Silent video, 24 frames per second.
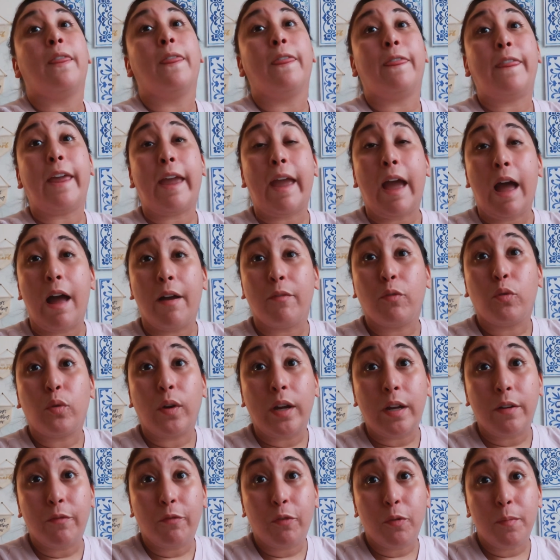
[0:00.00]
They have
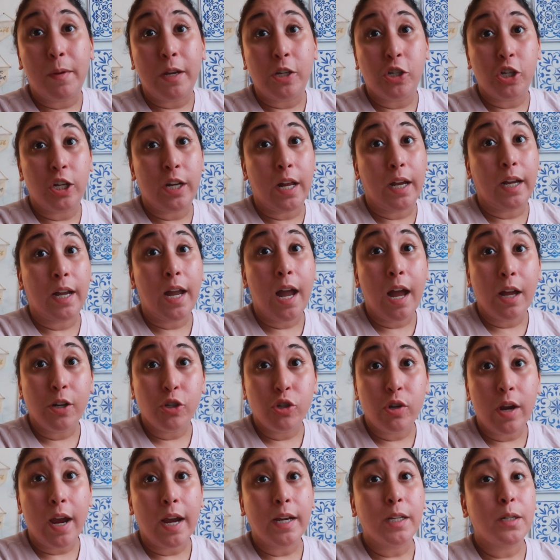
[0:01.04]
great information on
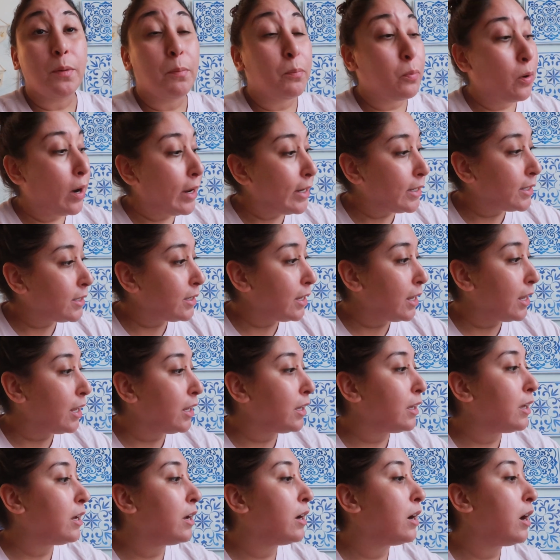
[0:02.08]
contract
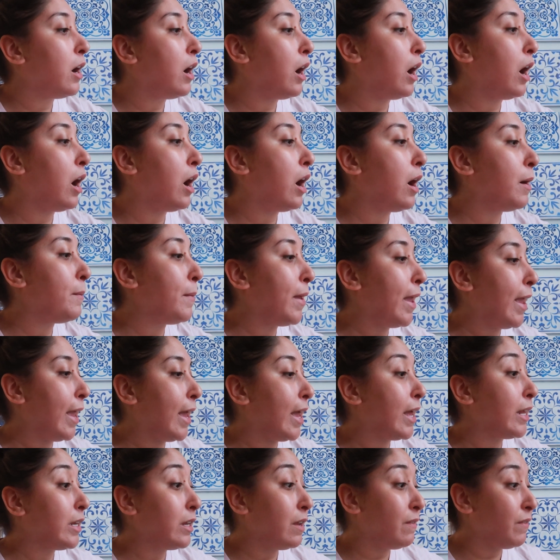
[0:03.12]
pricing,
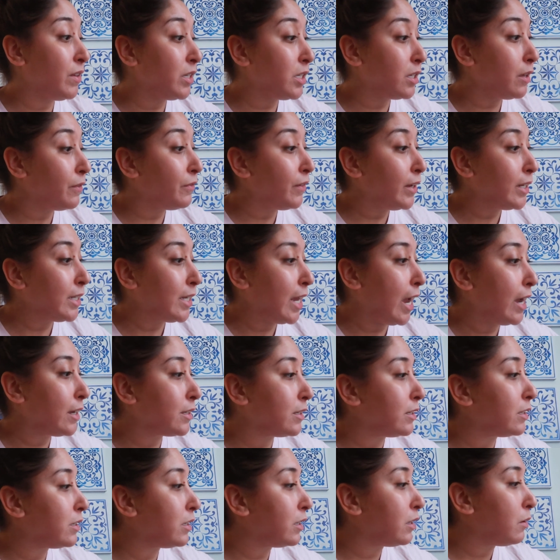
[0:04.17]
and even stuff like
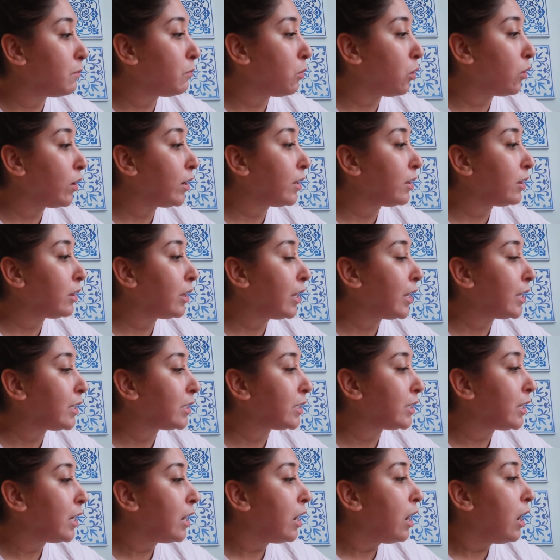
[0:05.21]
taxes and the boring
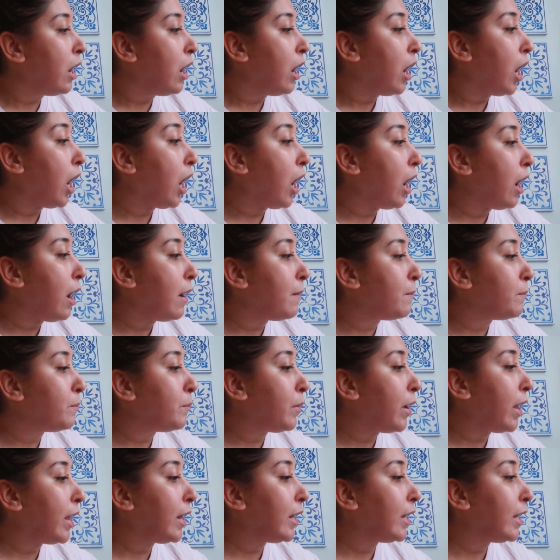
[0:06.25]
things,
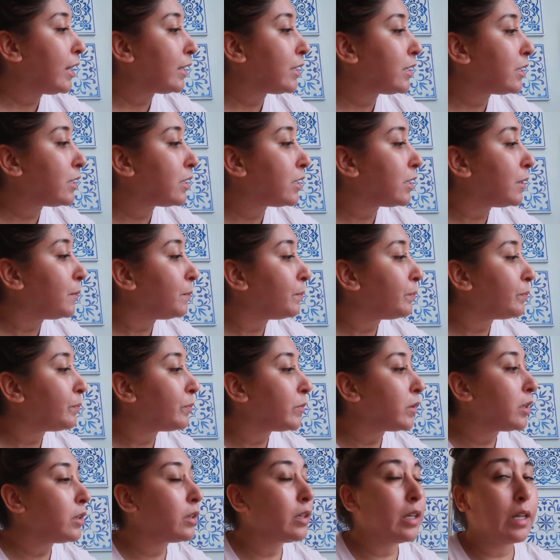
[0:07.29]
but
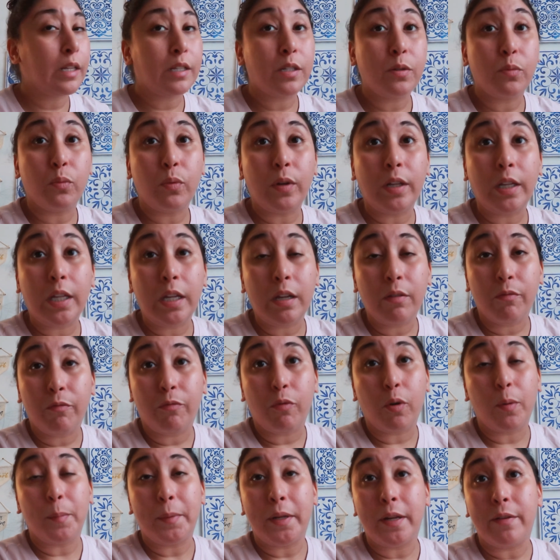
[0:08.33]
it's really
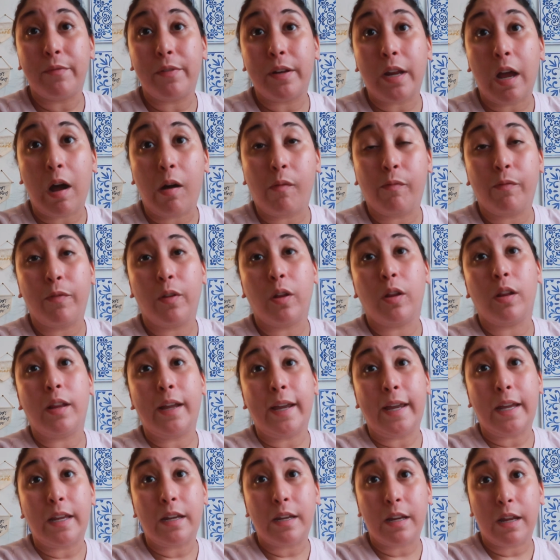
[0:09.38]
informative and helpful.
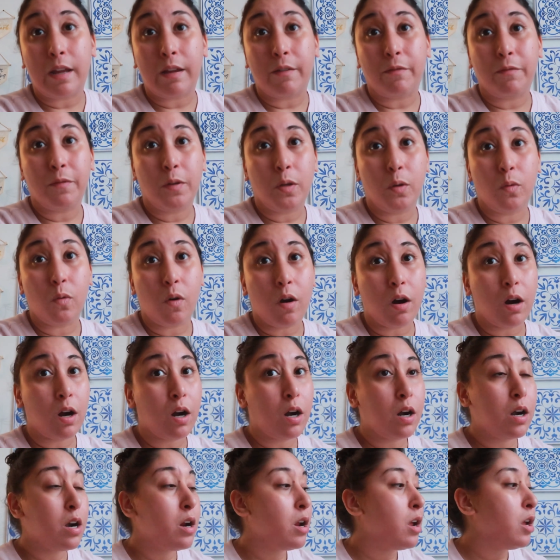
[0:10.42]
And if you
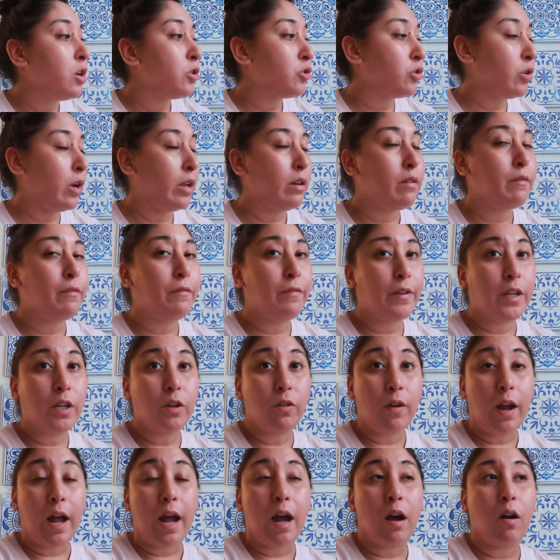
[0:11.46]
are trying to
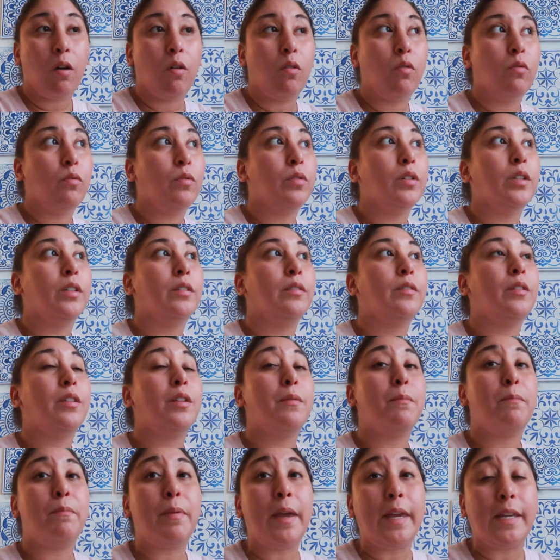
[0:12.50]
figure out the
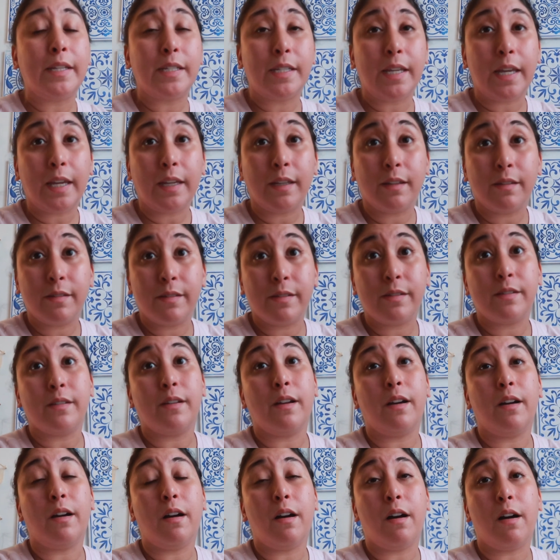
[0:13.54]
basics
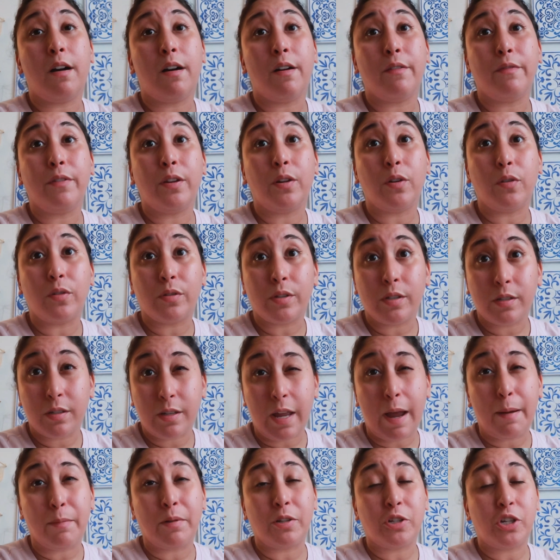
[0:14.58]
of, you know,
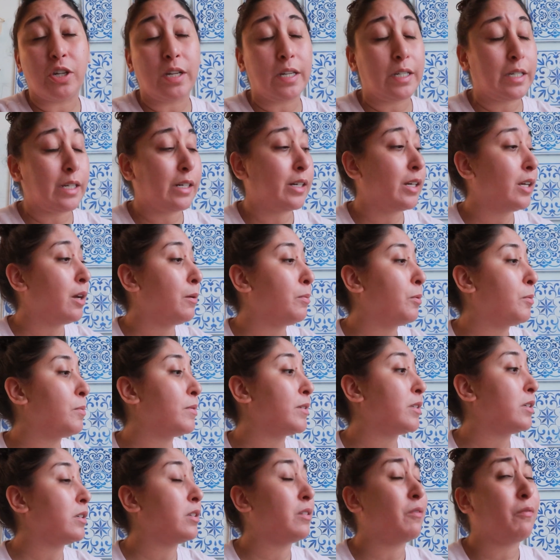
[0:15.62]
establishing, setting up your
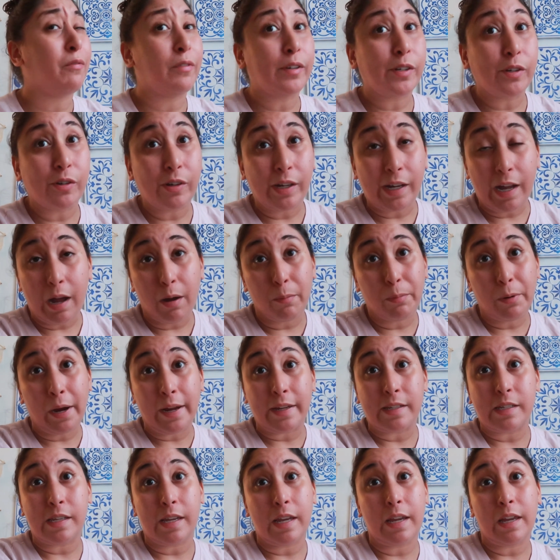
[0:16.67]
business and figuring out
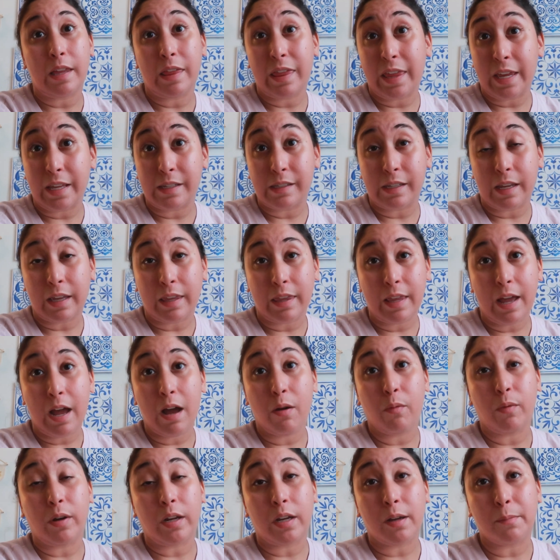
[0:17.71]
pricing and things like
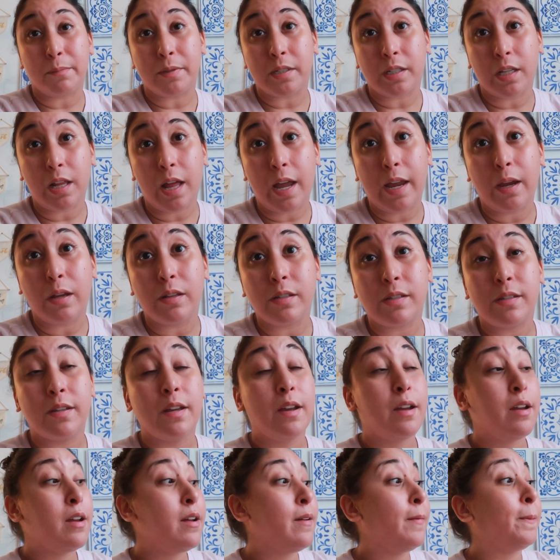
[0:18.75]
that when it comes to clients,
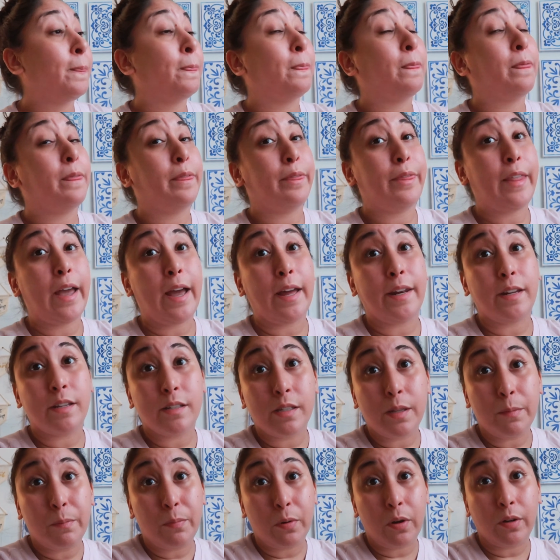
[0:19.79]
that is
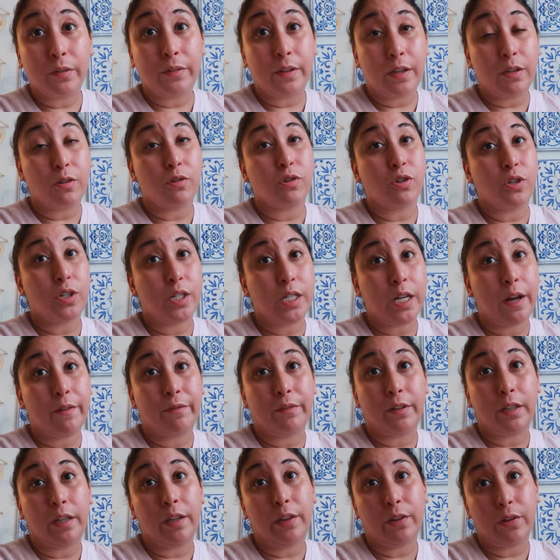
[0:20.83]
the book that you should
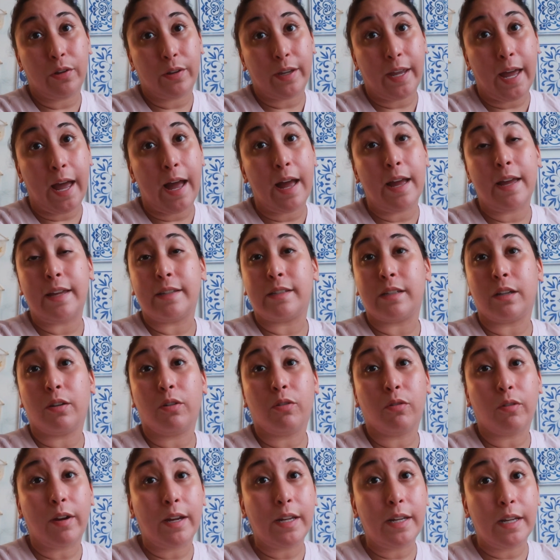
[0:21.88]
definitely look at. It's a
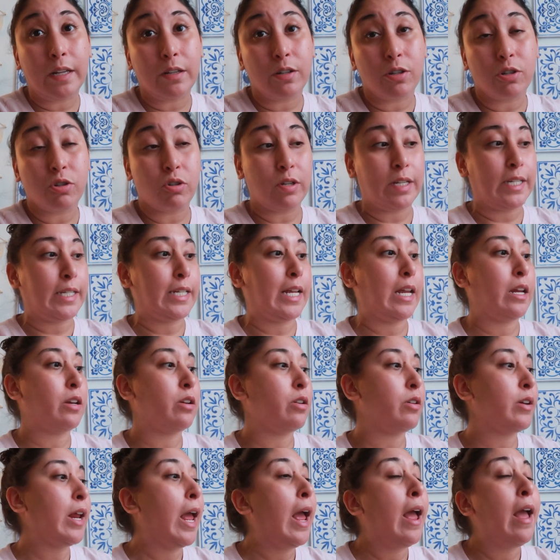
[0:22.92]
great industry
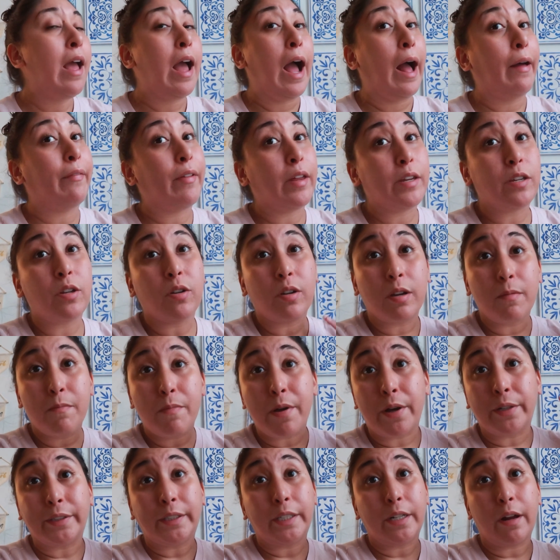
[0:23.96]
standard, and then you can
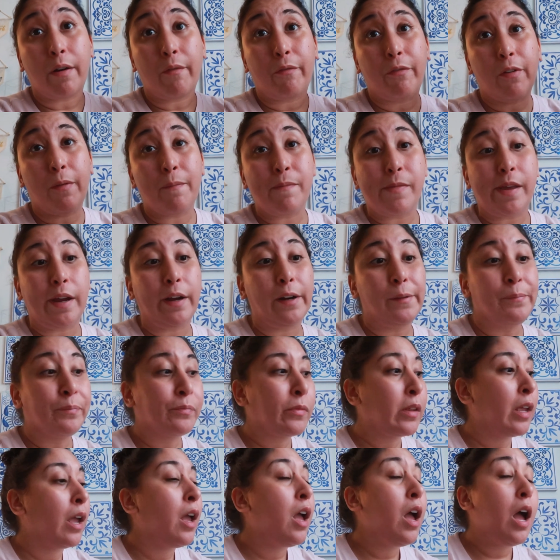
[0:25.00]
build it up from there.
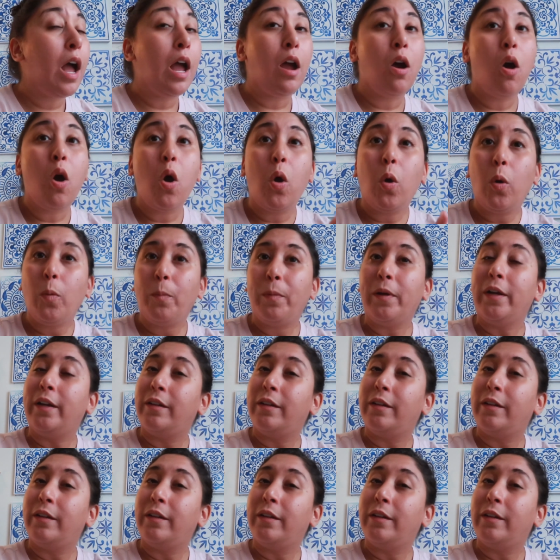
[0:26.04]
I hope